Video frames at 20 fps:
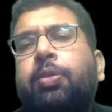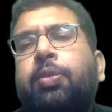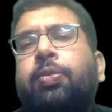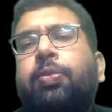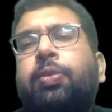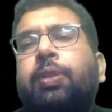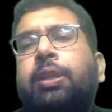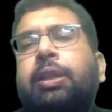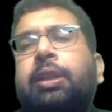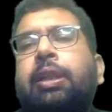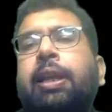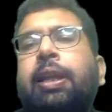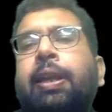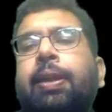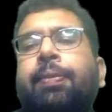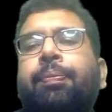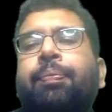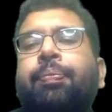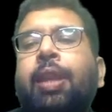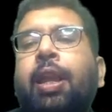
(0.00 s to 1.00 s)
So firstly,
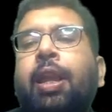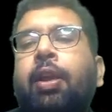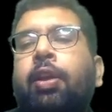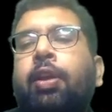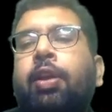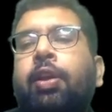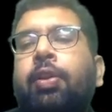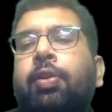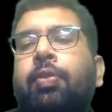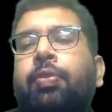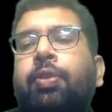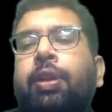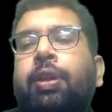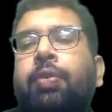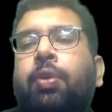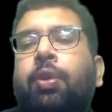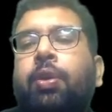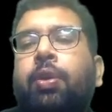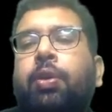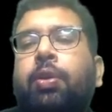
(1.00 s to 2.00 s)
we
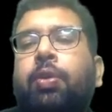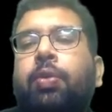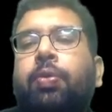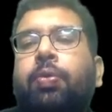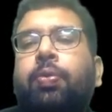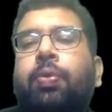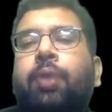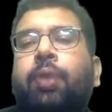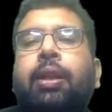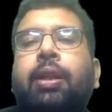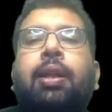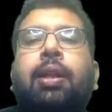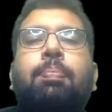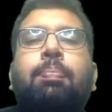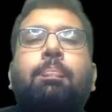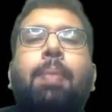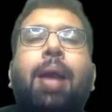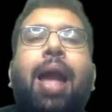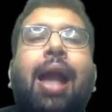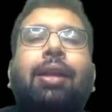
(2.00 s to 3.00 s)
want to find the
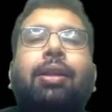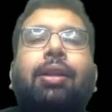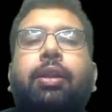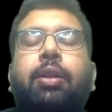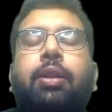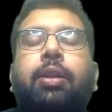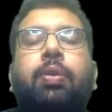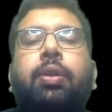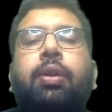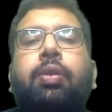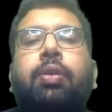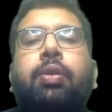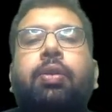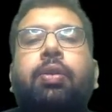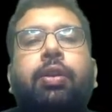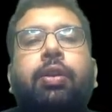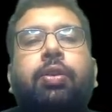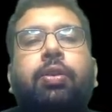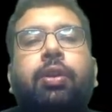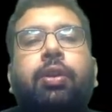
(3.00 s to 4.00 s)
magnitude of
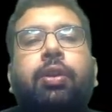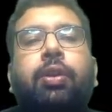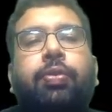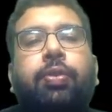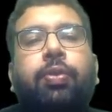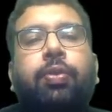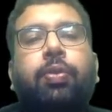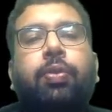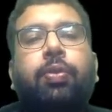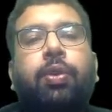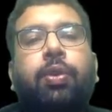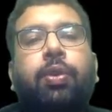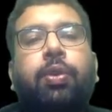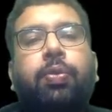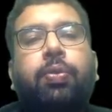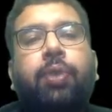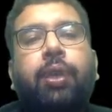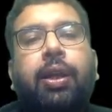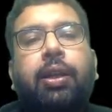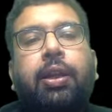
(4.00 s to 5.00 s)
it. So if we want to
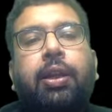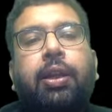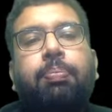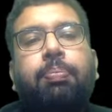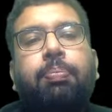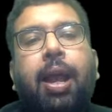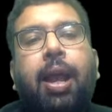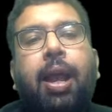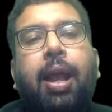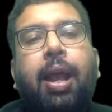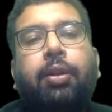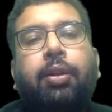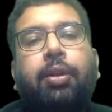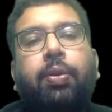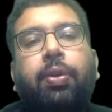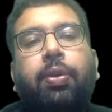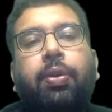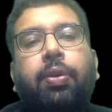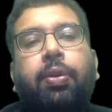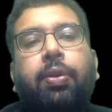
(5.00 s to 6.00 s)
find the
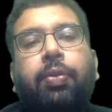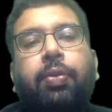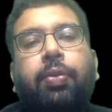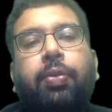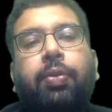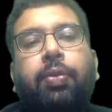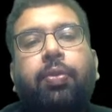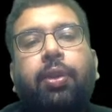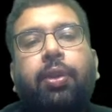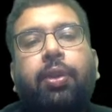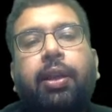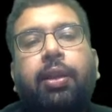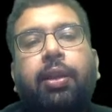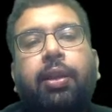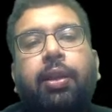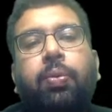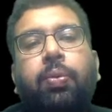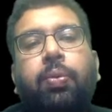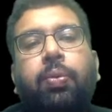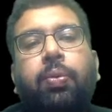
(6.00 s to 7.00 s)
magnitude of it, what we
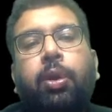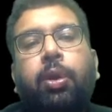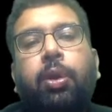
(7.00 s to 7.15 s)
can do?